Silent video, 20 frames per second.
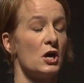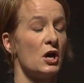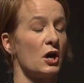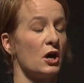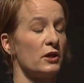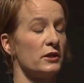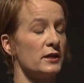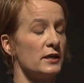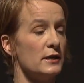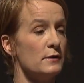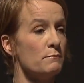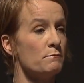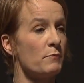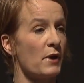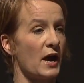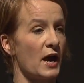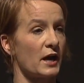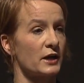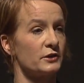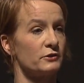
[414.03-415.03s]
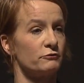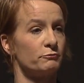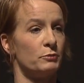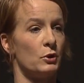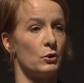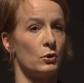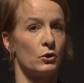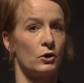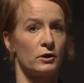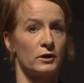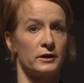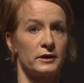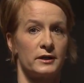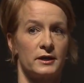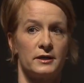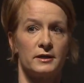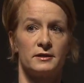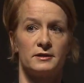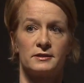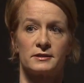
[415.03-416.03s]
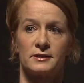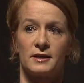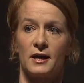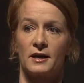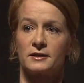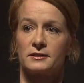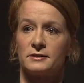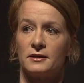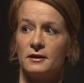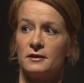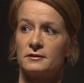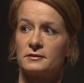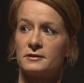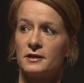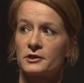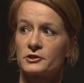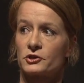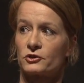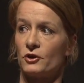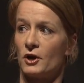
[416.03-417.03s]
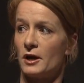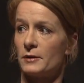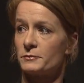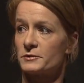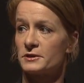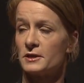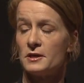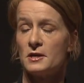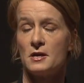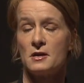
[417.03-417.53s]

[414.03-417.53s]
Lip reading: on the impact of porn and kinky sex and sex crimes,